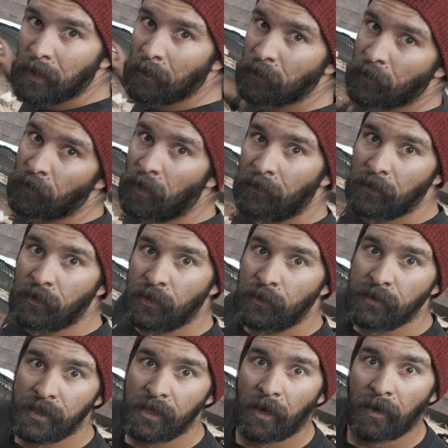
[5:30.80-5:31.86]
be able to run the
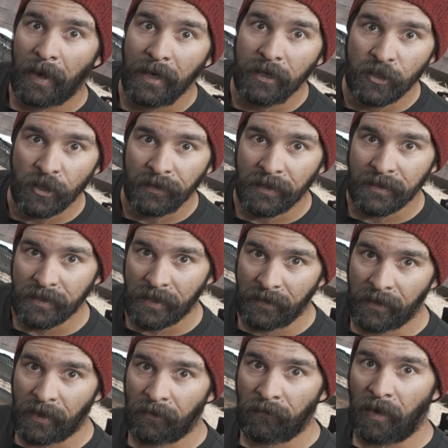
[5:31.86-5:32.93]
2ZR engine that's
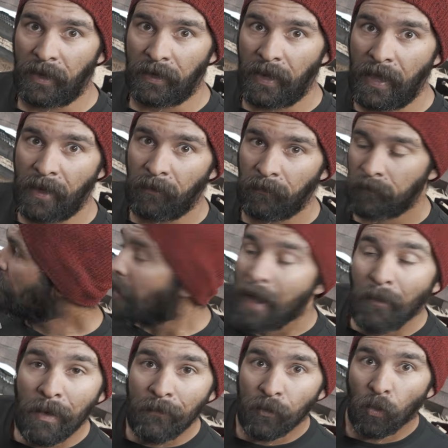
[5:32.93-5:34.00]
in there right now.
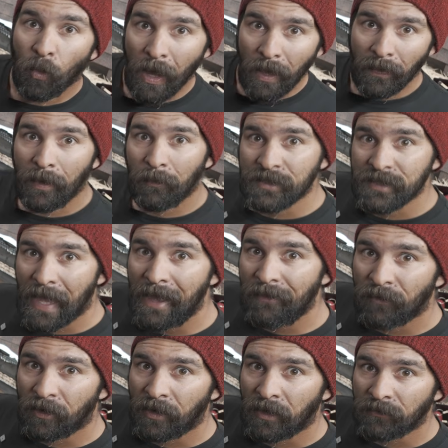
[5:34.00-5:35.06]
However, while I was at
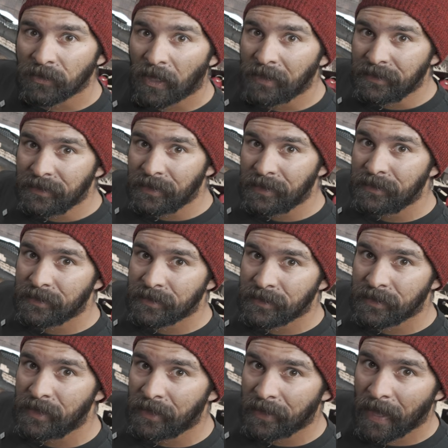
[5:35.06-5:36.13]
Runoffs, I did
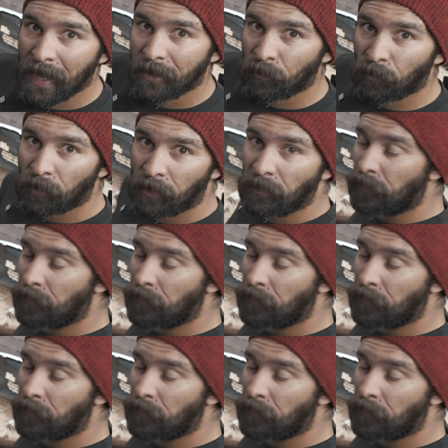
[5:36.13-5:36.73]
see a category